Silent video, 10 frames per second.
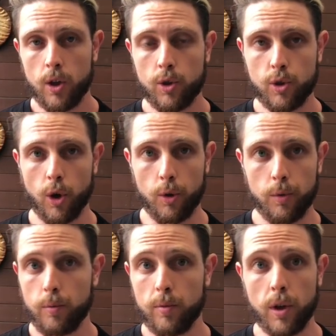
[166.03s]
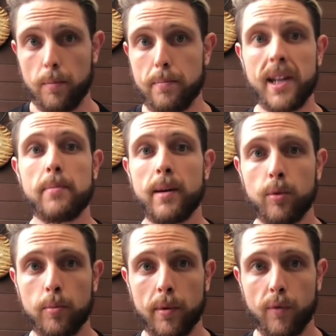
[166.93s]
So, you know, many
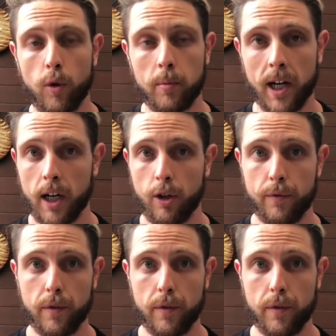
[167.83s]
people perform cardio